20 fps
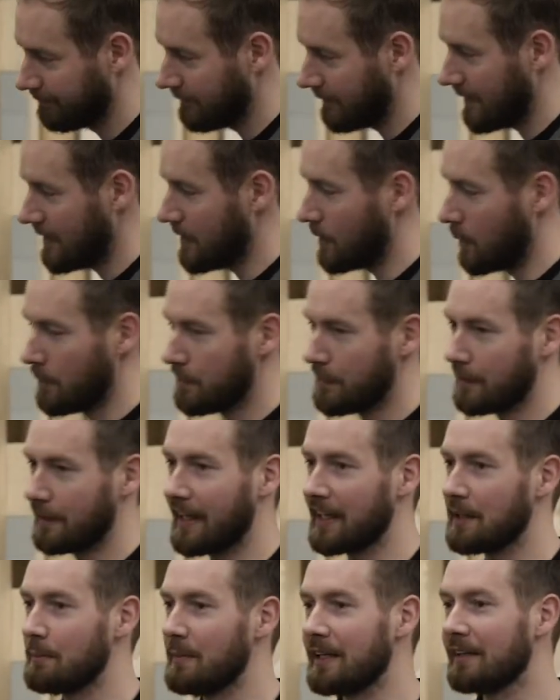if you're
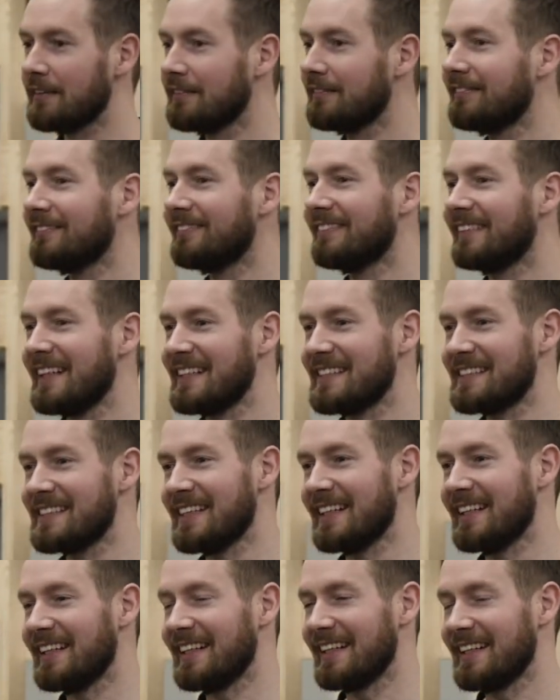like me, it's
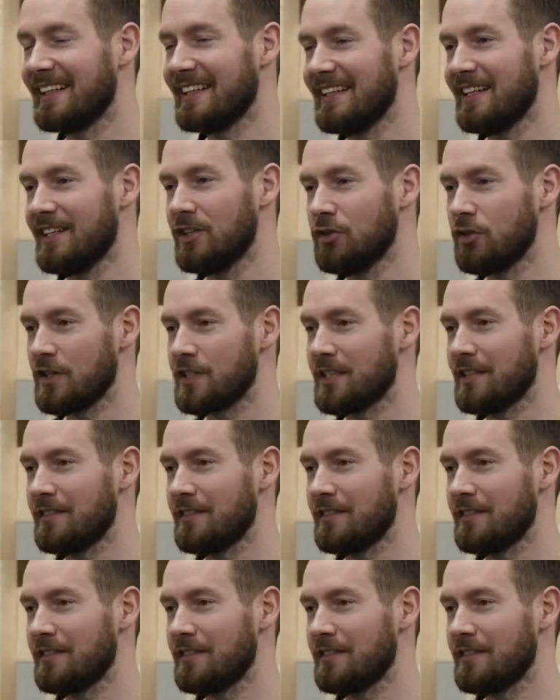just